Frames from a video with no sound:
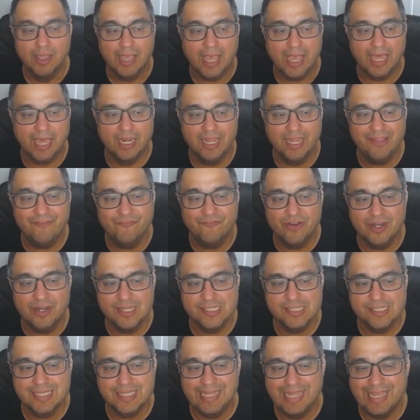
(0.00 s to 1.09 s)
And if it
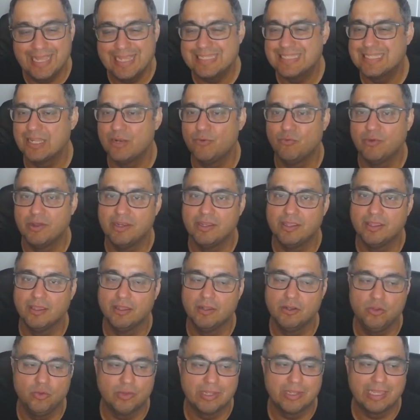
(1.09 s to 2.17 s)
is less than 1 year,
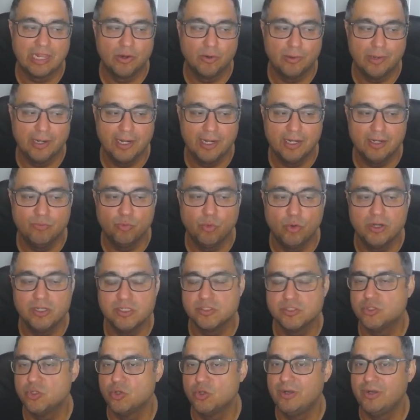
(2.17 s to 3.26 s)
you calculate what
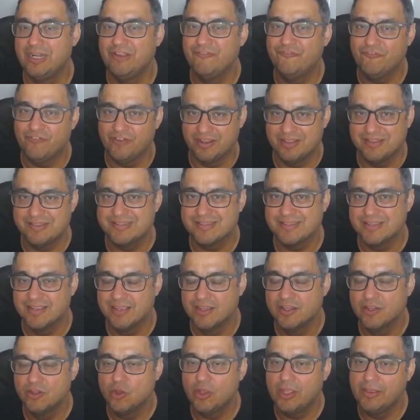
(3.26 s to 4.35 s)
is your difference
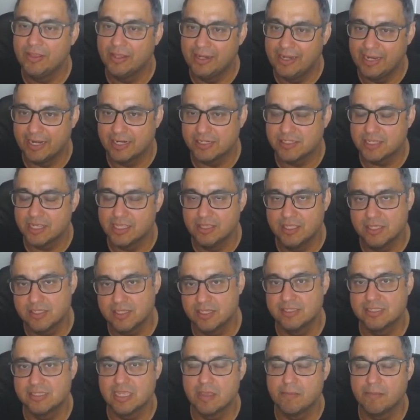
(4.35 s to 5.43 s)
in the dates. In this
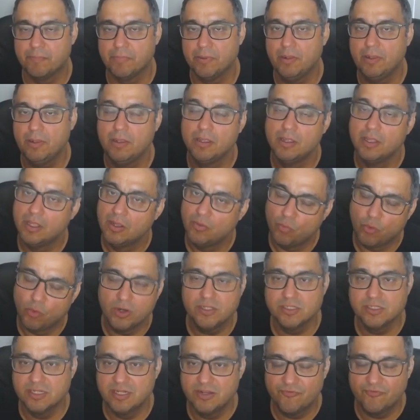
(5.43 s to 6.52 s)
example, what
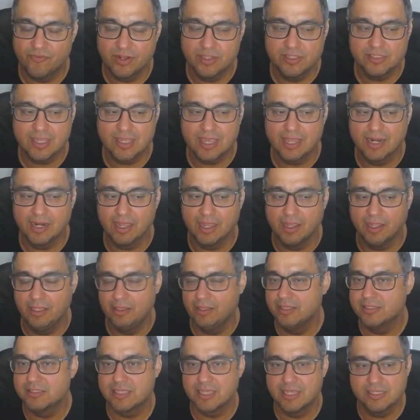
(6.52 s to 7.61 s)
is the difference? And in
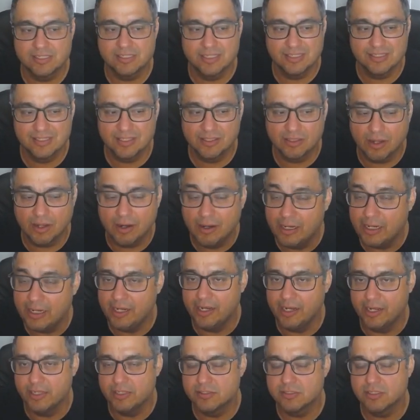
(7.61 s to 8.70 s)
this case, is 30
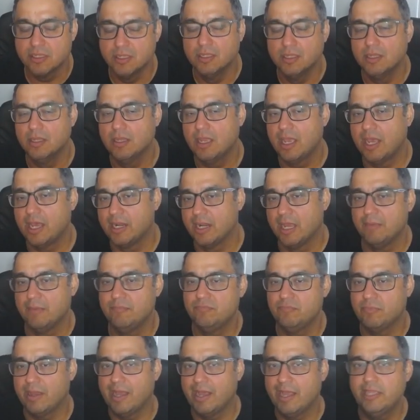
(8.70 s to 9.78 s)
days.
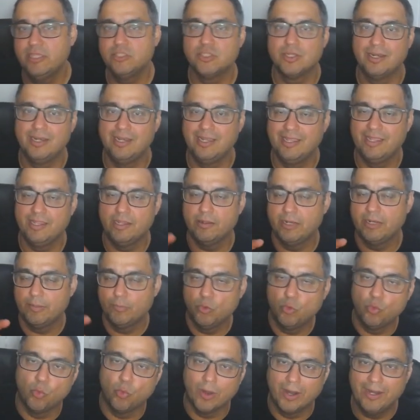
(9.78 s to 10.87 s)
And I generally
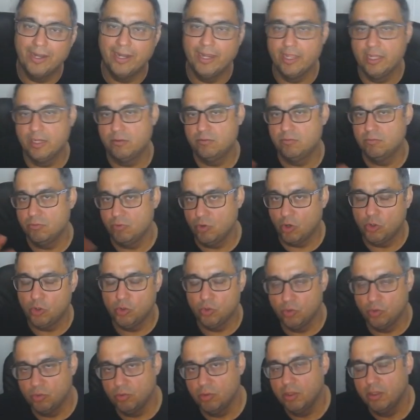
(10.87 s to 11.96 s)
remove 1 day not
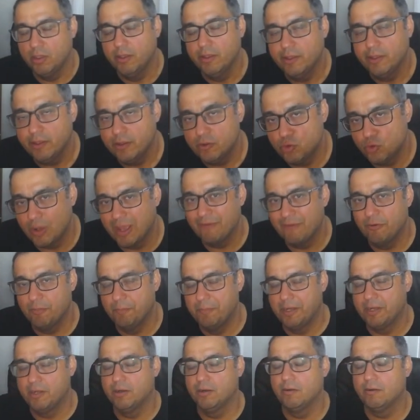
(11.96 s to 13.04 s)
to have a
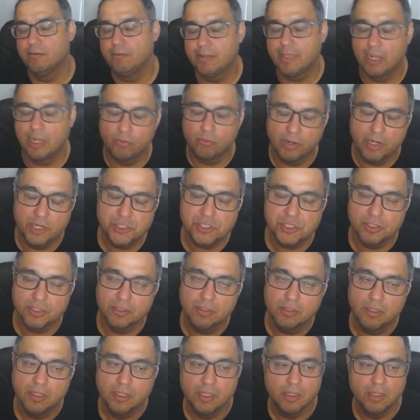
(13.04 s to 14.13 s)
better
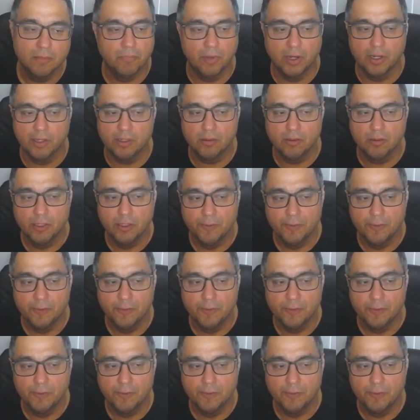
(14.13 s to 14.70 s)
calculation, but